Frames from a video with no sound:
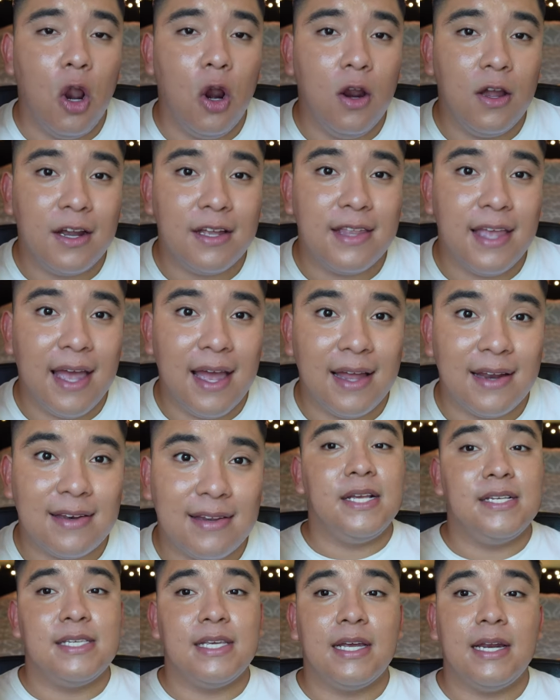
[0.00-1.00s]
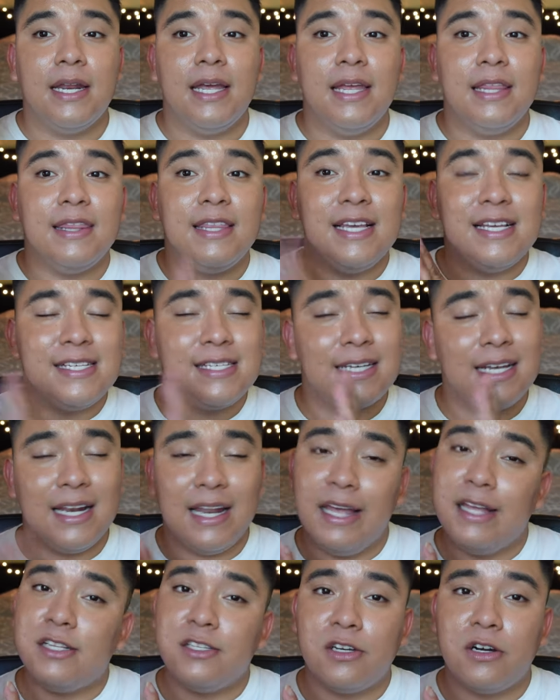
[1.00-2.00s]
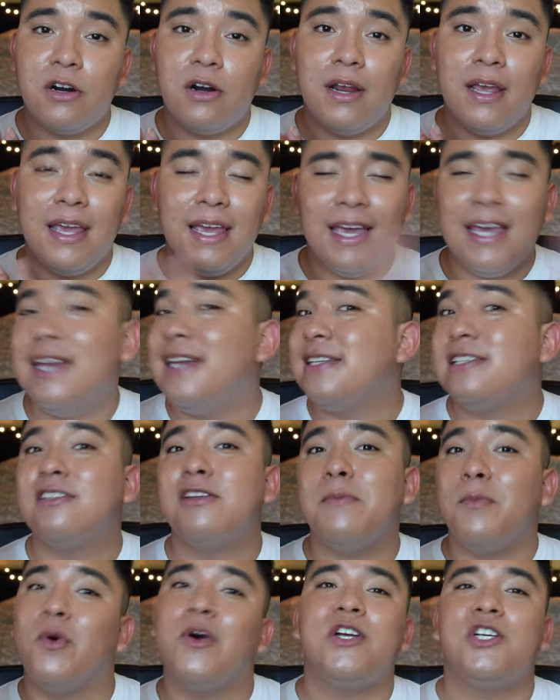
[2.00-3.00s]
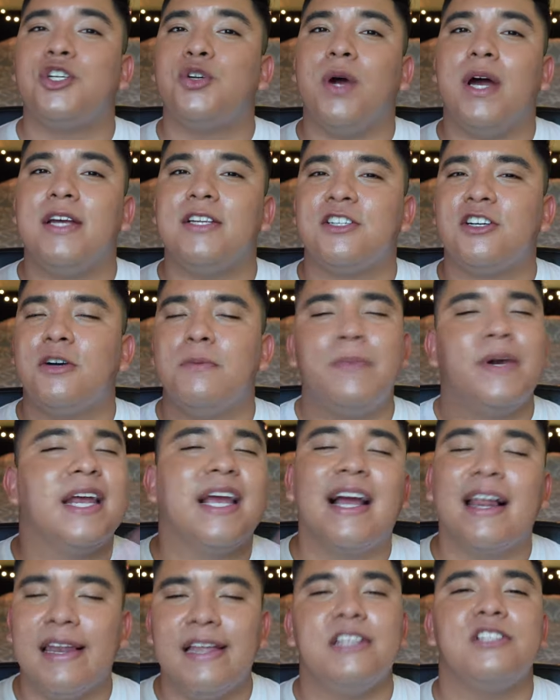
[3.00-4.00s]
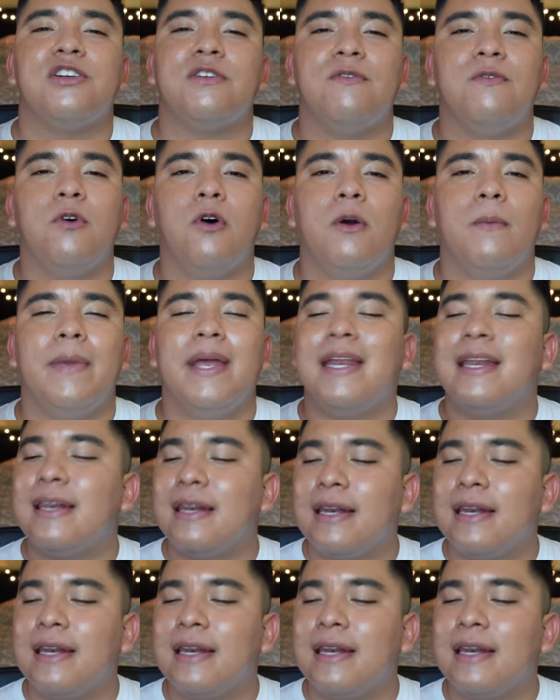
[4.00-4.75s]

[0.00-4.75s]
Look at that. Basically, this cleanser is the moisturizer, but in cleanser form. It